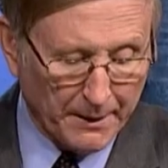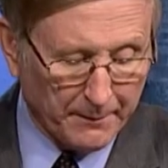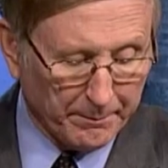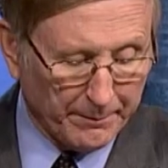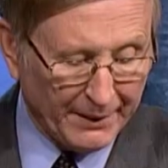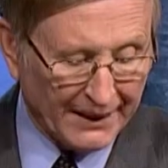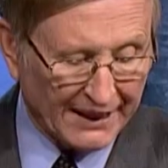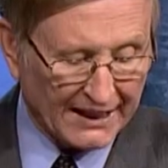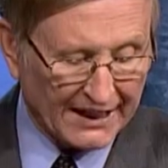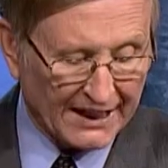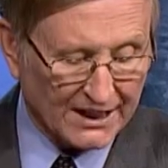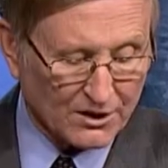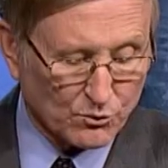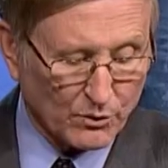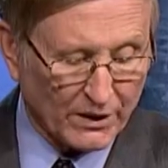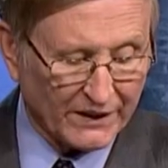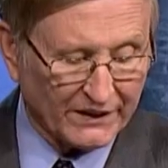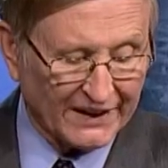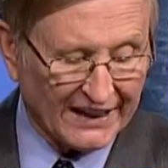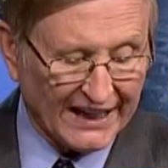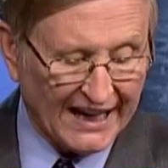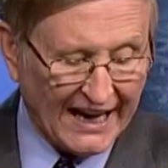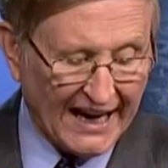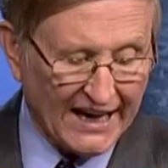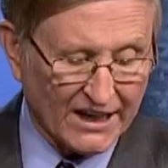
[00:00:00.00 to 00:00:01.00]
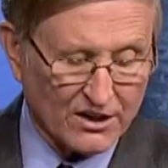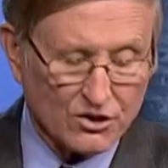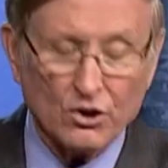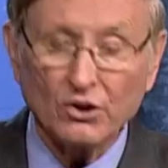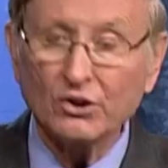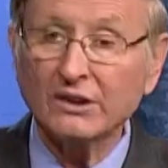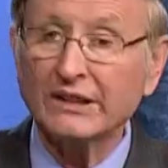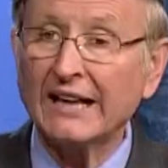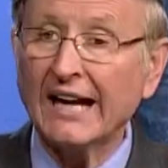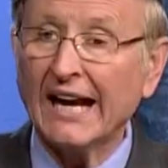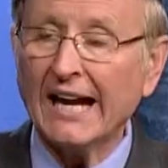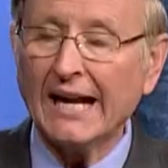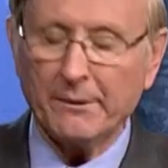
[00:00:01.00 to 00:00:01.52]
because when the angel
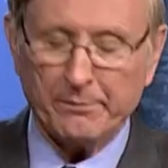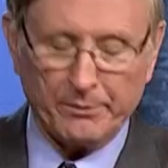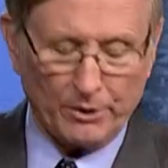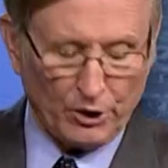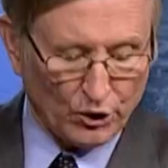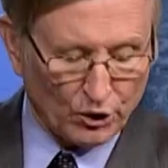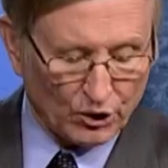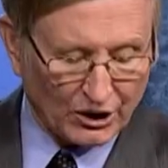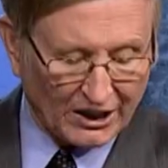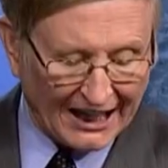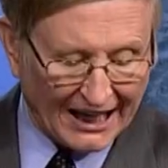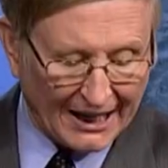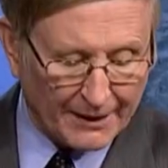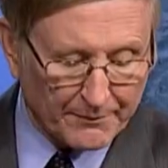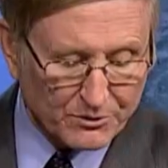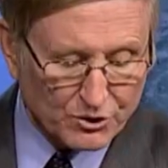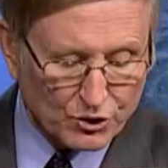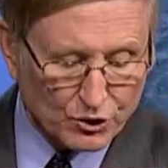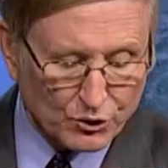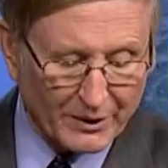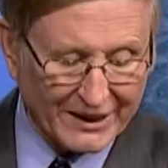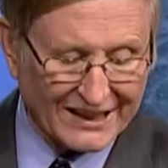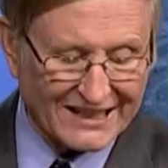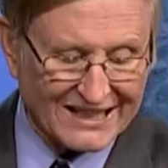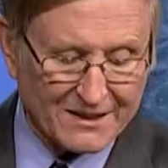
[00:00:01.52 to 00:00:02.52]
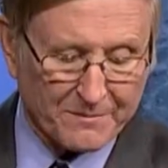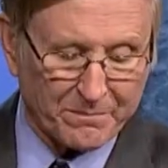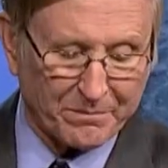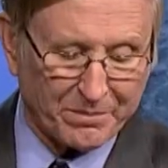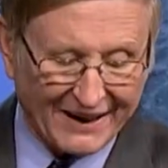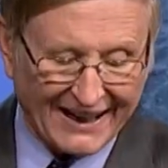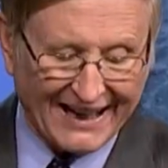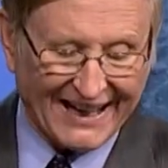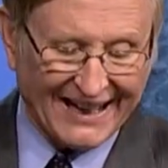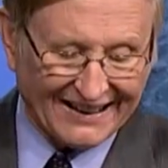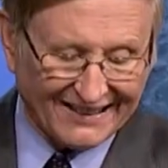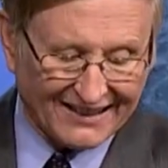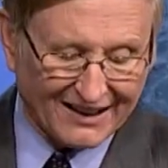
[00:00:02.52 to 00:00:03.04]
Gabriel comes to
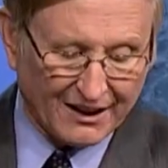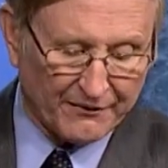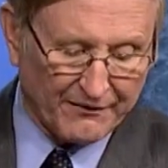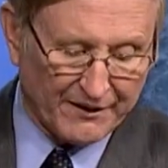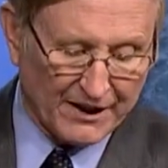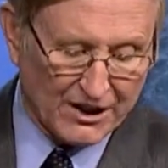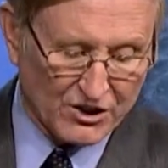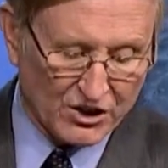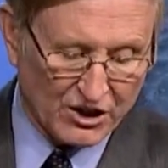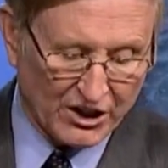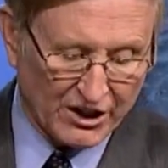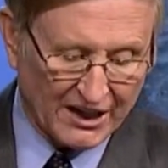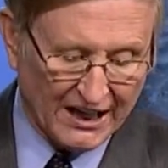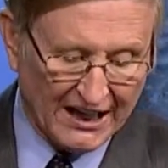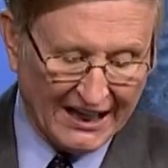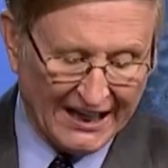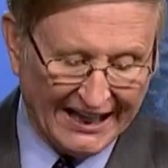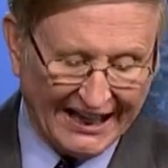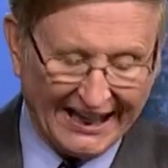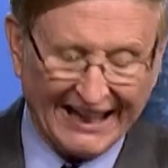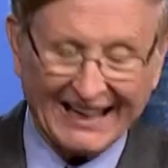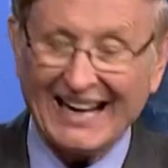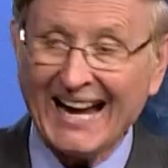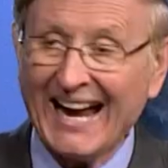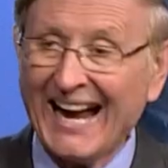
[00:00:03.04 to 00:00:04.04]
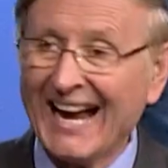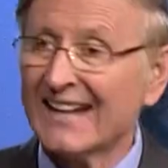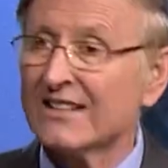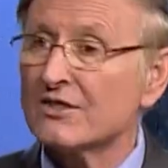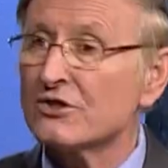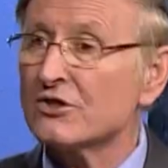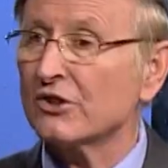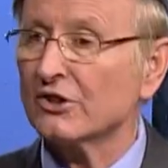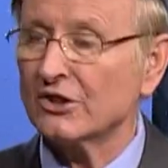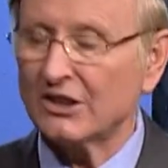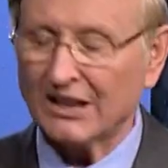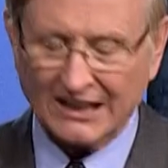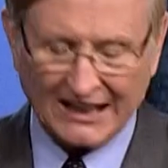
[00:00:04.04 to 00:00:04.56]
explain the vision in
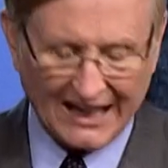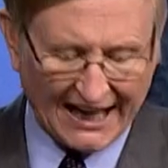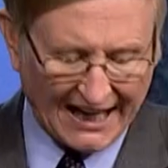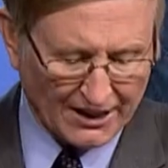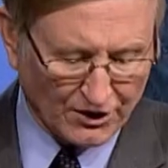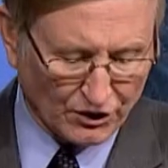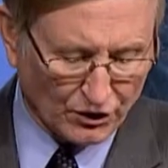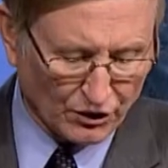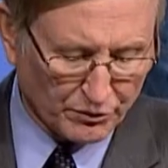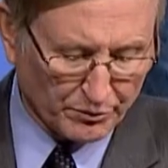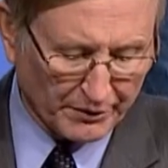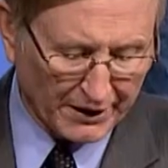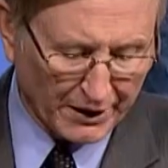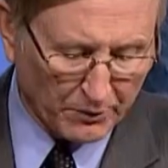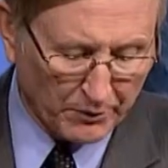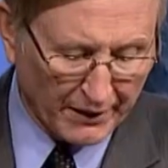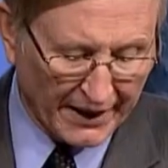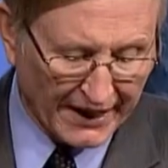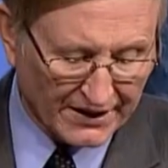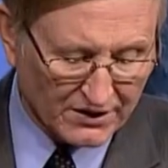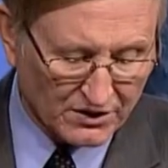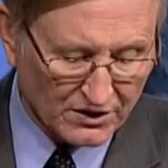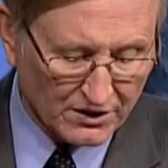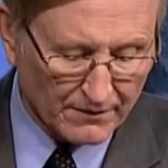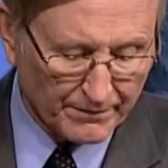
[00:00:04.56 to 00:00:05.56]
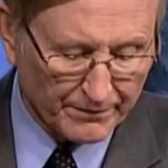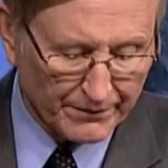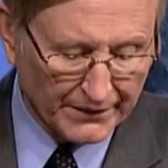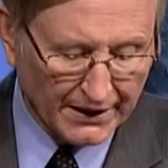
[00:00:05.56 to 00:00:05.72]
answer to Daniel's request,